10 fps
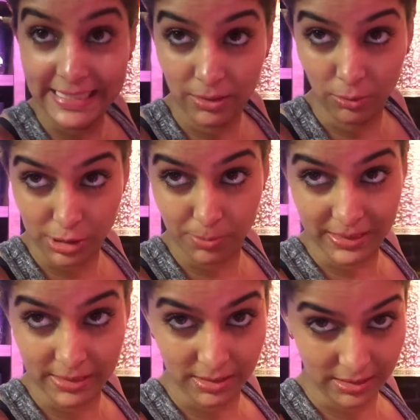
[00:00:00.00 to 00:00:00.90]
eat those
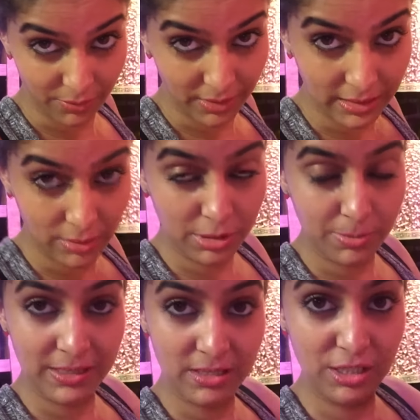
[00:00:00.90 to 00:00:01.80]
pastries. If you eat those
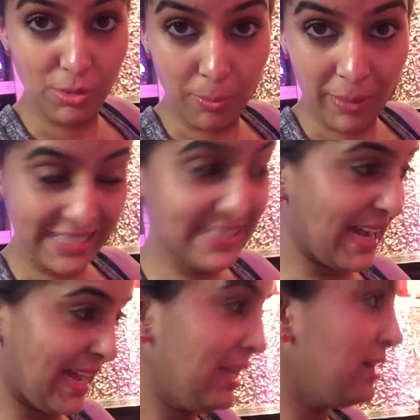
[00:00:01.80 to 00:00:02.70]
pastries, you might
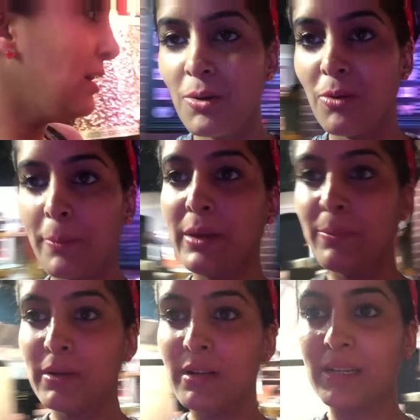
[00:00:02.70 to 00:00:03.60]
die. But
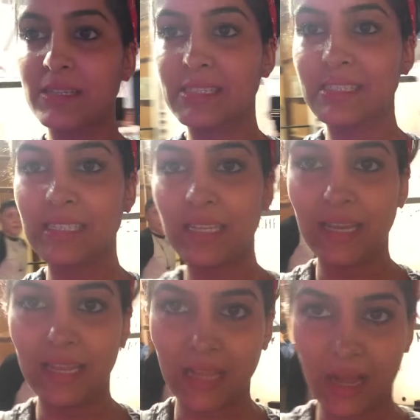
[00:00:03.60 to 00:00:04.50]
people,
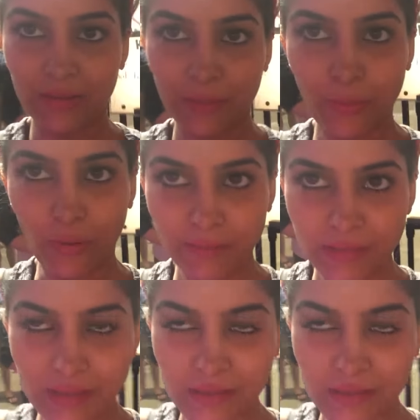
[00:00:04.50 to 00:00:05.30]
like how they prompt,